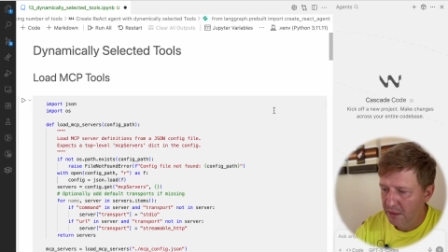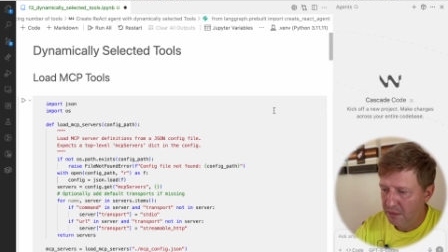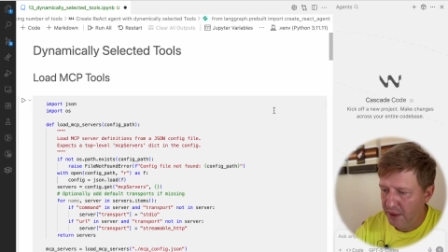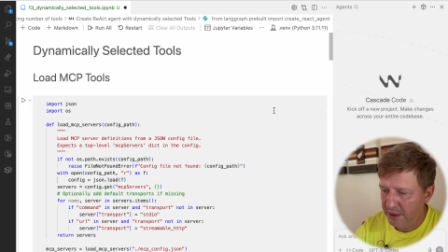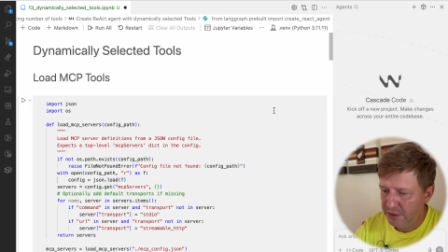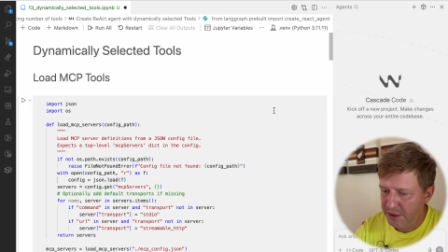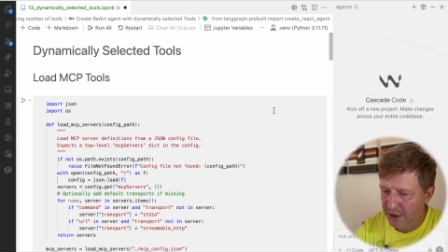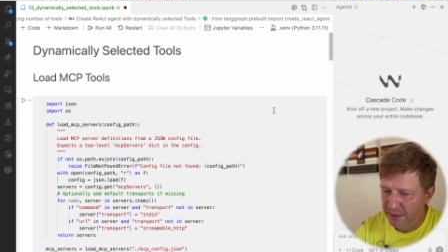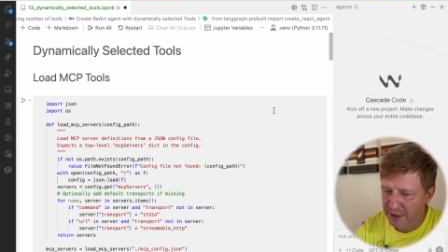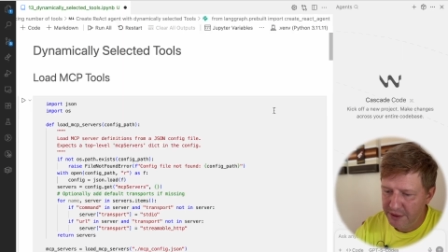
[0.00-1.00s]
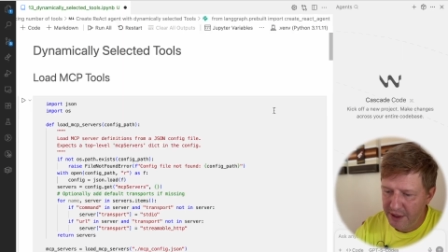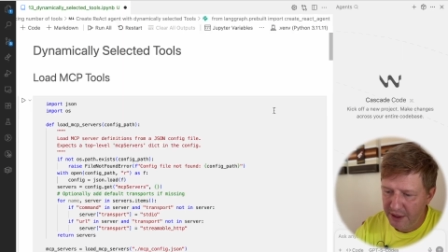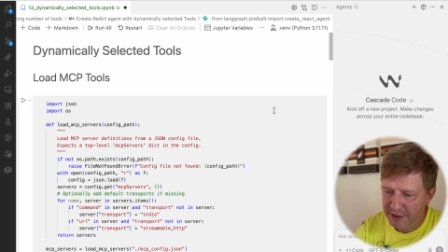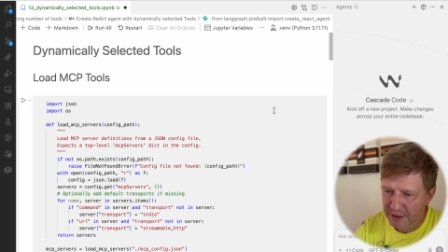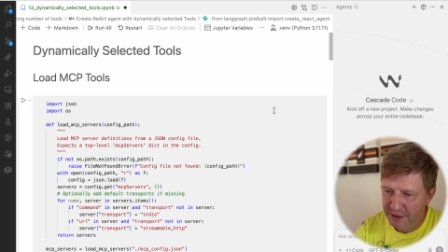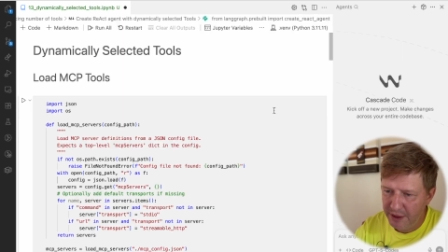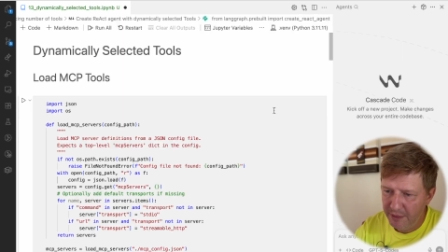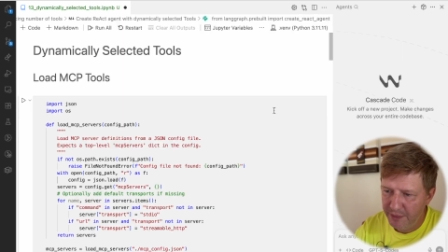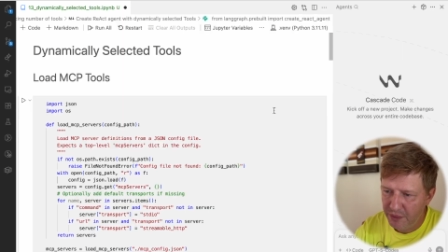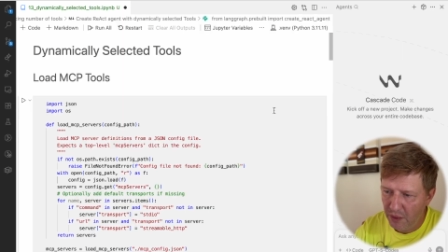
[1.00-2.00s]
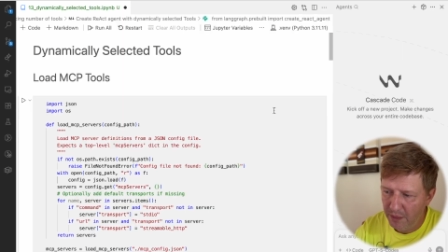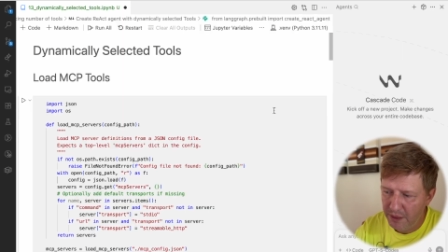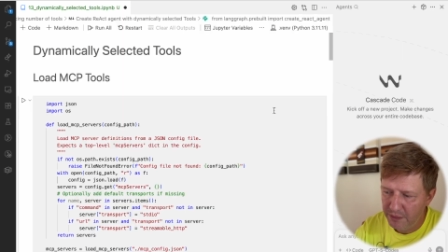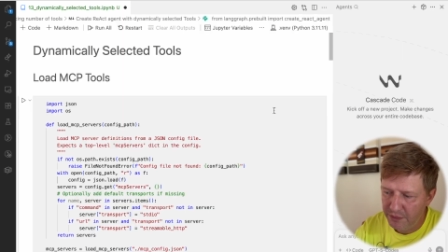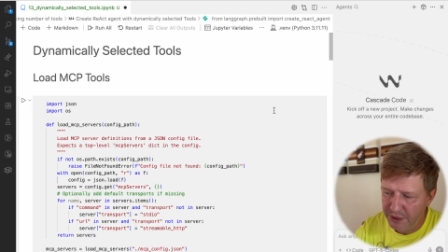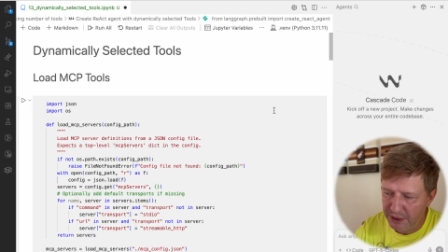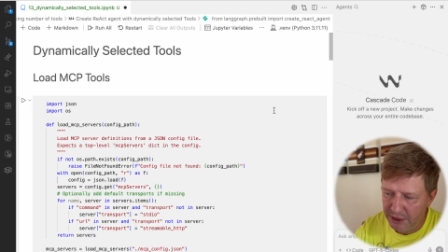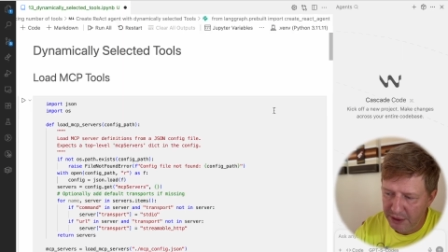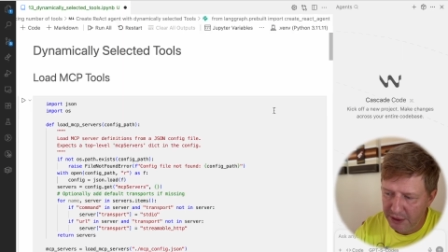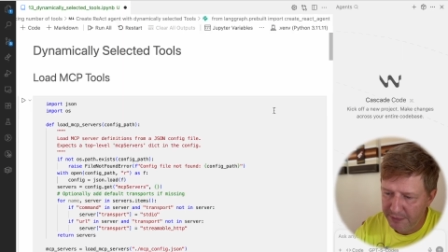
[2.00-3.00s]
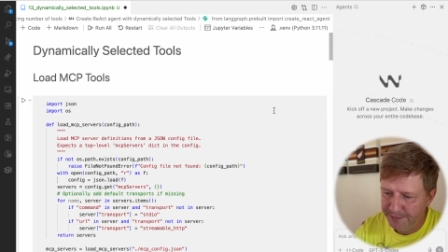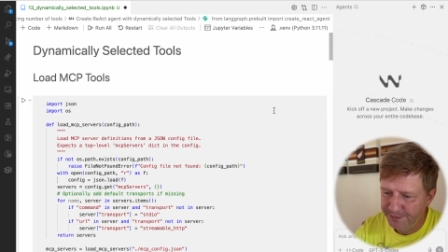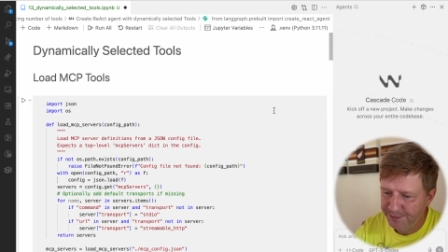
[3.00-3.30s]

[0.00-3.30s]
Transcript: Alright, today we are discussing the same problem we